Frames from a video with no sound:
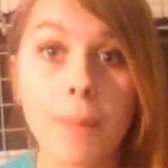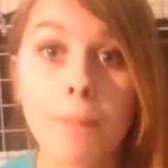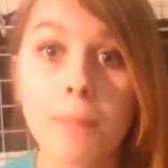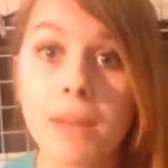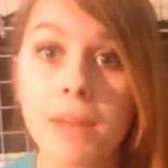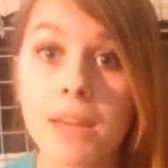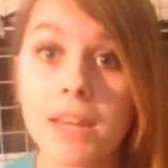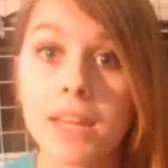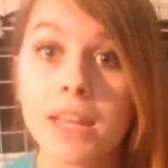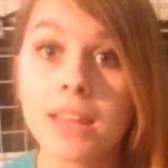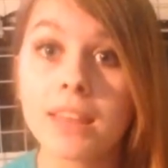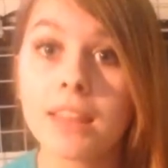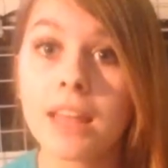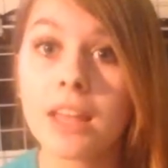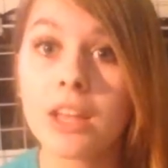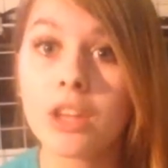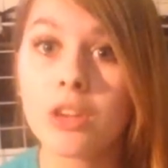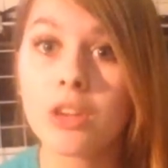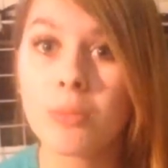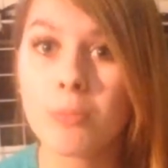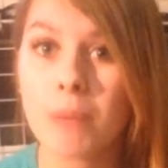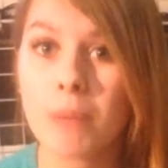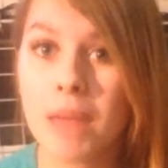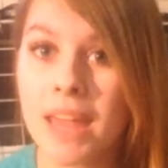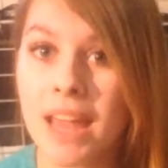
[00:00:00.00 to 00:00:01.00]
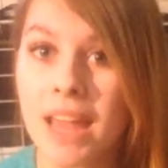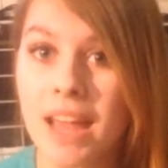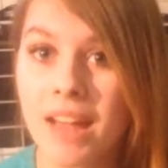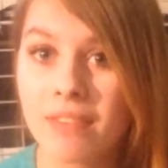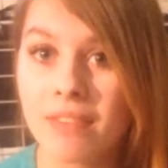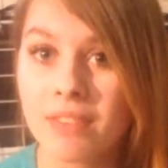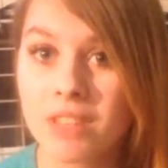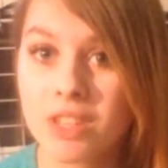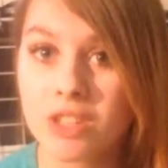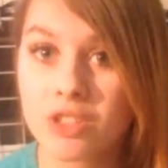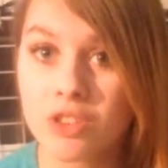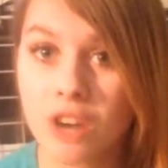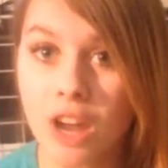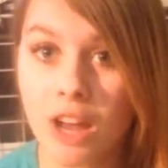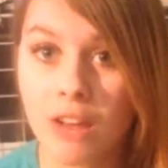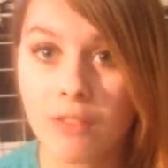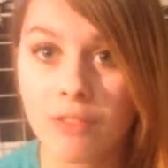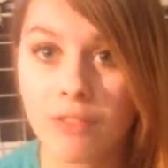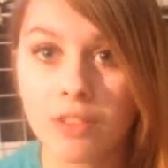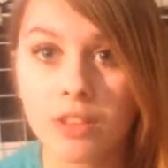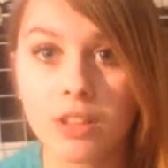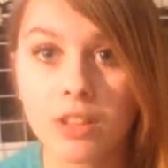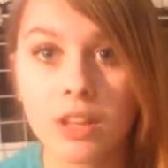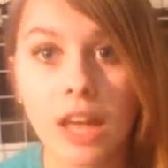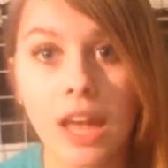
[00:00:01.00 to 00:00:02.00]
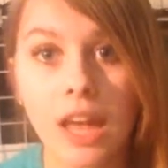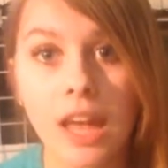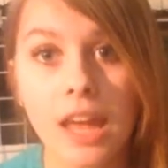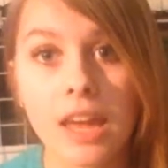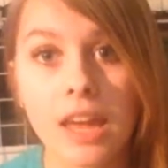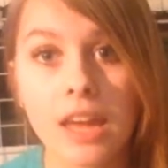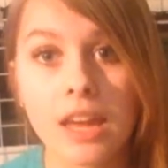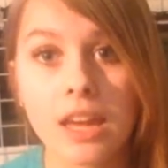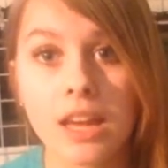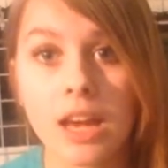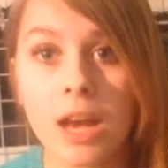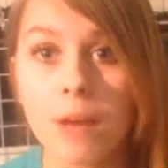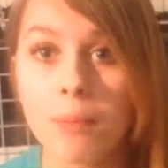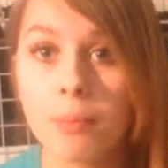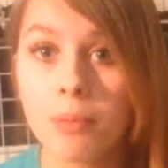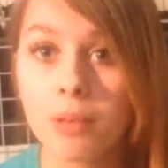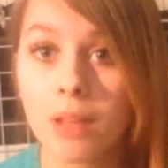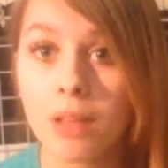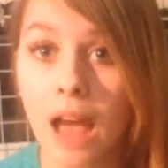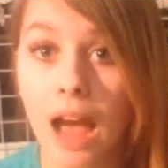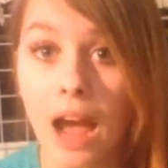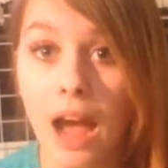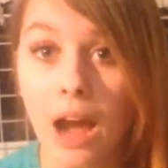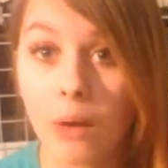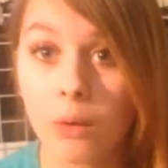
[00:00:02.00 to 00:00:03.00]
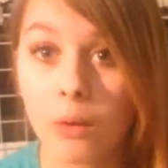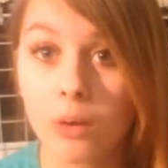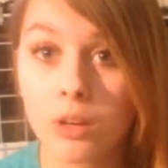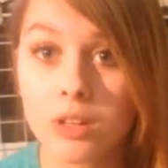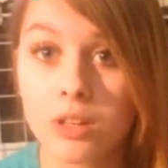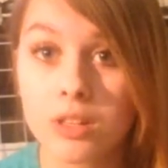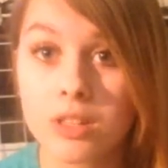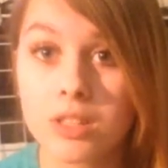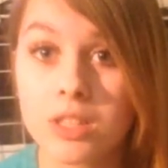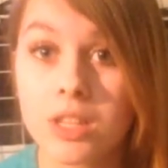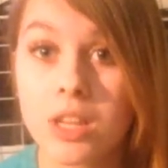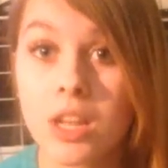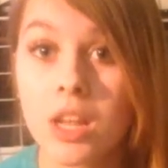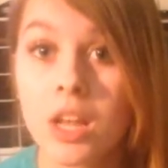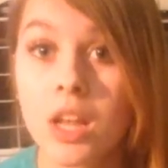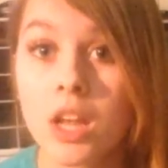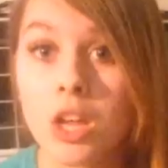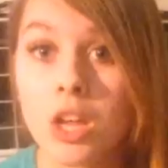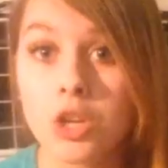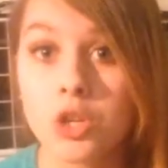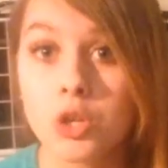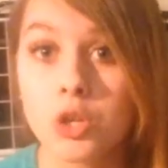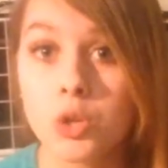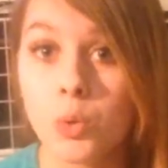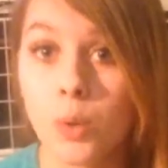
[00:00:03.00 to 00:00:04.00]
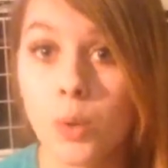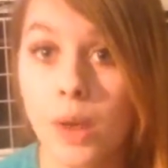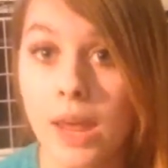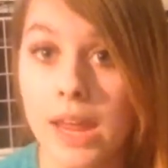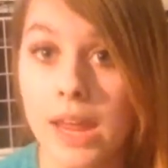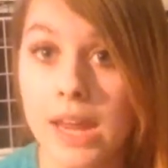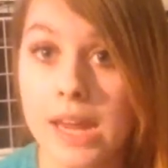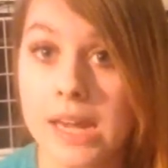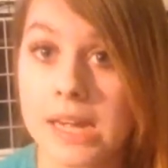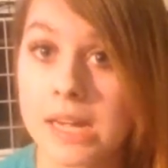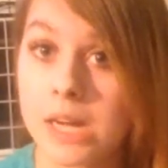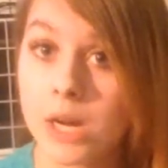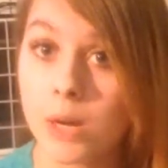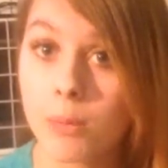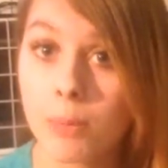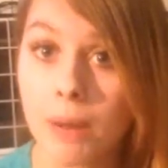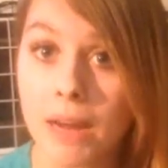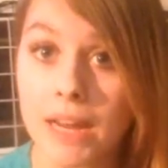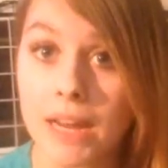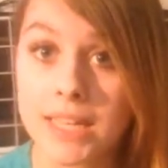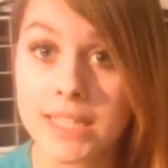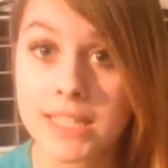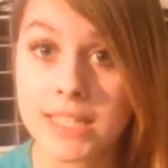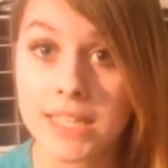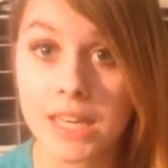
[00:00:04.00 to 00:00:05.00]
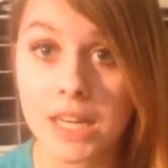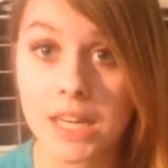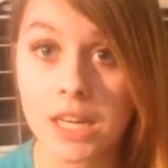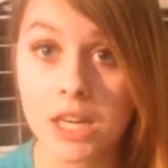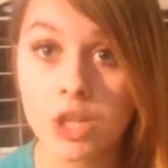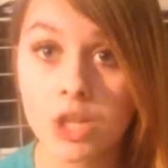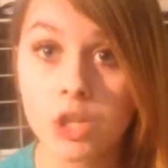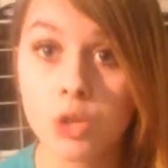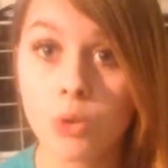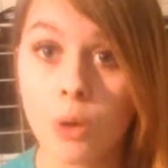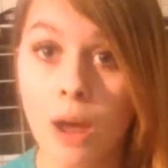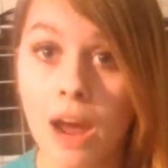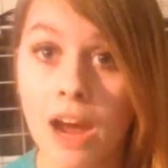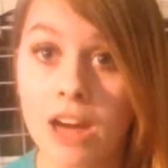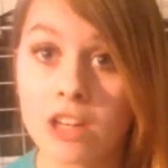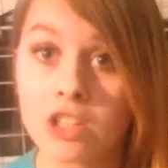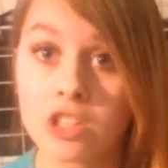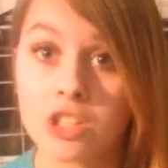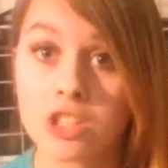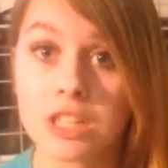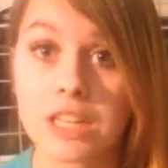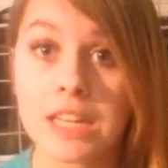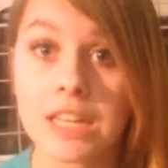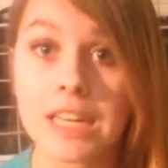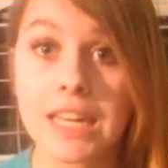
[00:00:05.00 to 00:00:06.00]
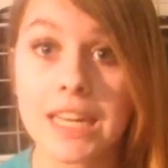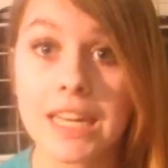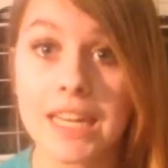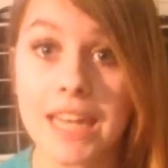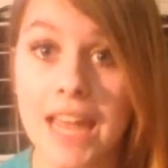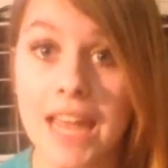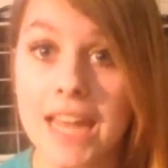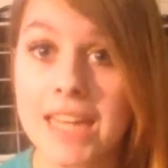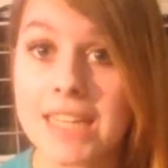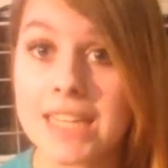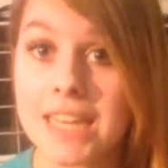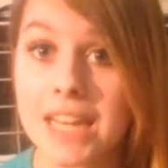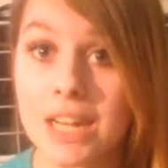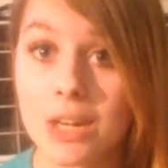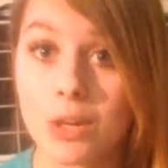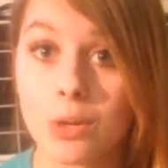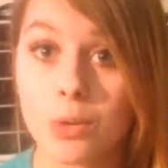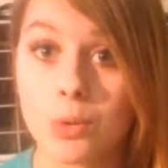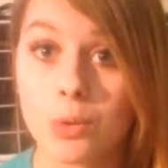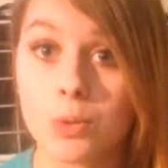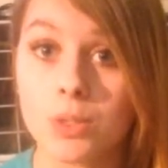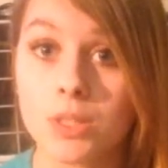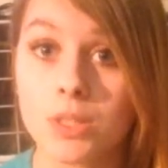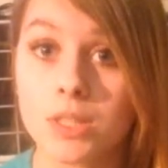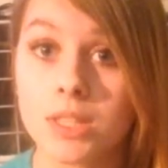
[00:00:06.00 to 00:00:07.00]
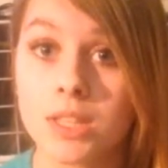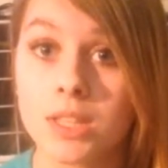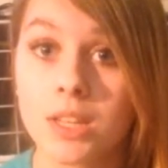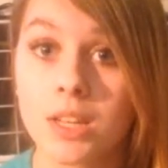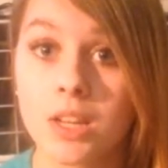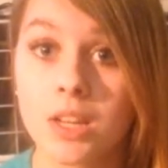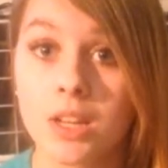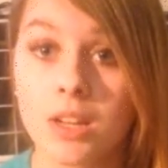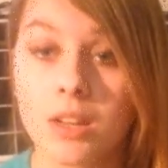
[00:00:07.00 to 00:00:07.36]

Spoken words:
meaning that you may have to travel a couple hours to a nearby city to actually get Degus.